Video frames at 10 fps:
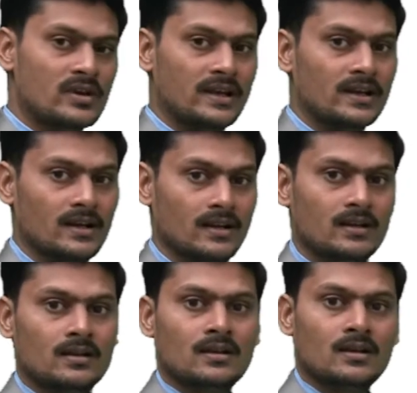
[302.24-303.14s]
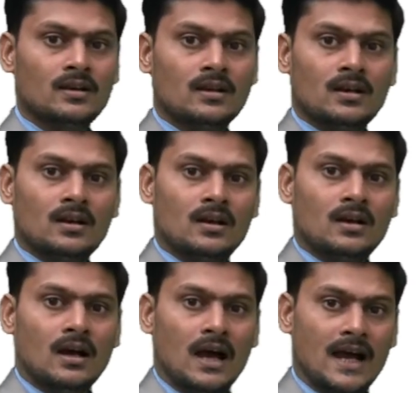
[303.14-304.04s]
triangle.
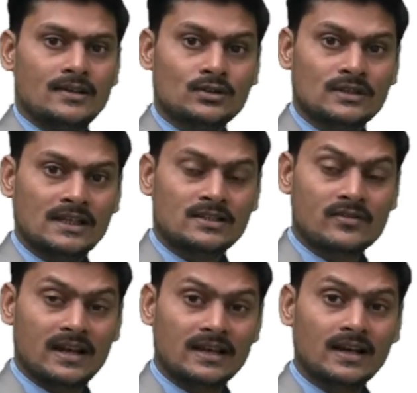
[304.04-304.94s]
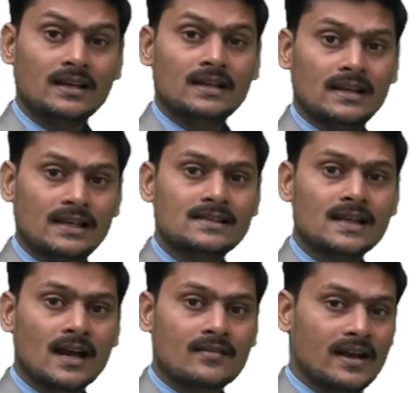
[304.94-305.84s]
Isosceles triangle is
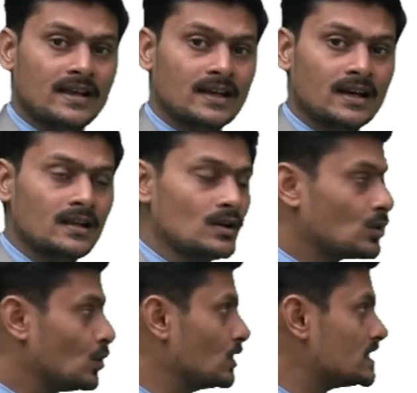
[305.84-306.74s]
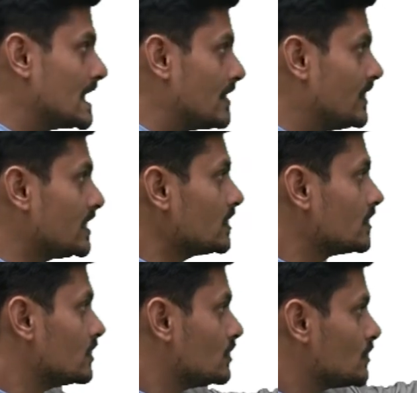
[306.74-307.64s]
a triangle who is having
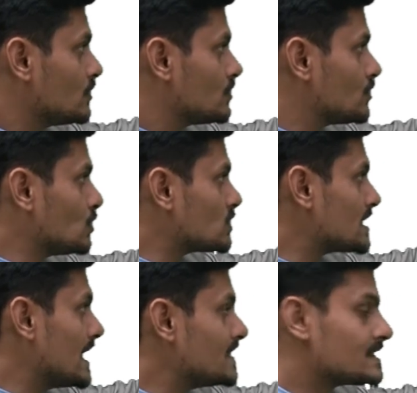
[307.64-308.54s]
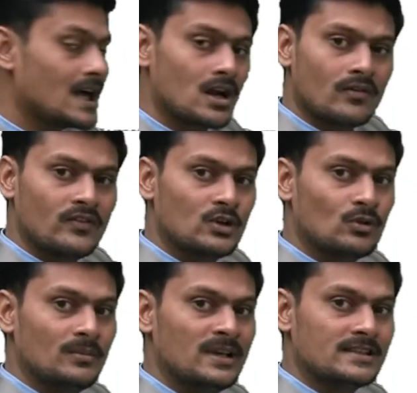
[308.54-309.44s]
two sides are of
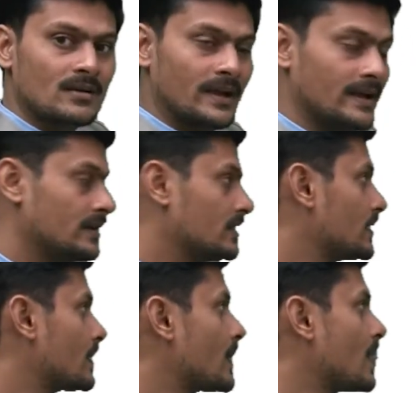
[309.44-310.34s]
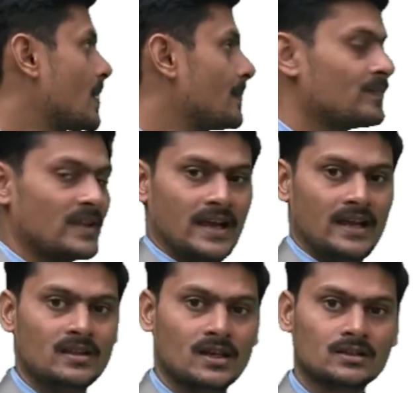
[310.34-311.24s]
equal measurement.
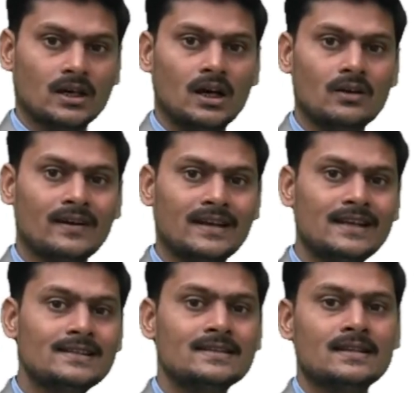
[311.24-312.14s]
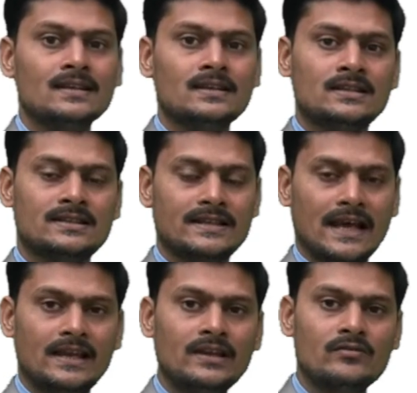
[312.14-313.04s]
And the third one is
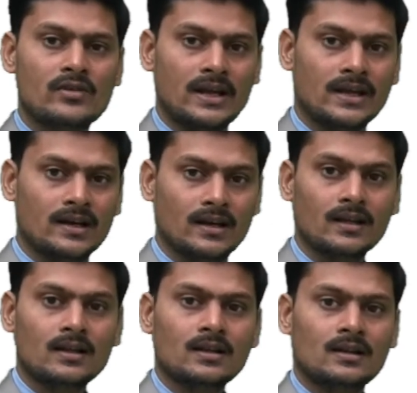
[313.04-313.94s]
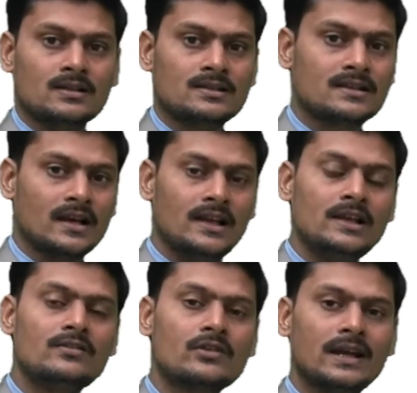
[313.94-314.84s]
scalene triangle.
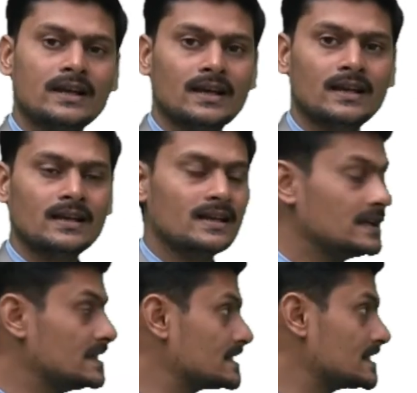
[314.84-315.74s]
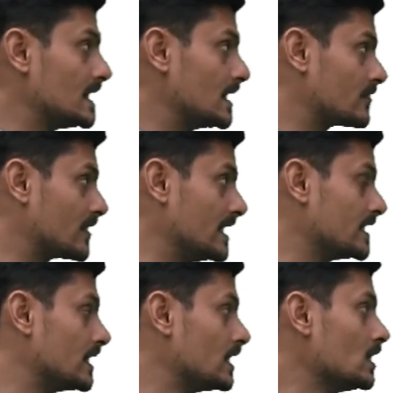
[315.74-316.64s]
Scalene triangle is a
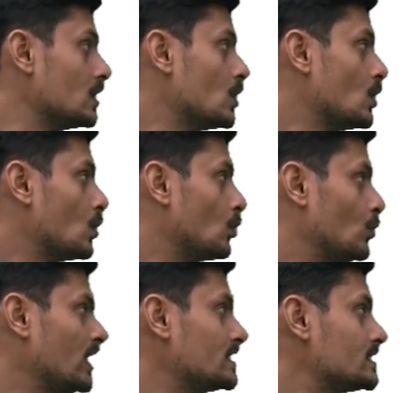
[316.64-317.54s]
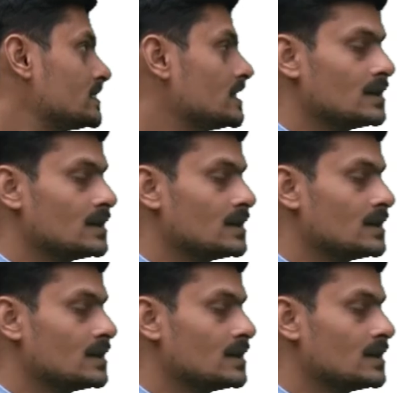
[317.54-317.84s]
triangle which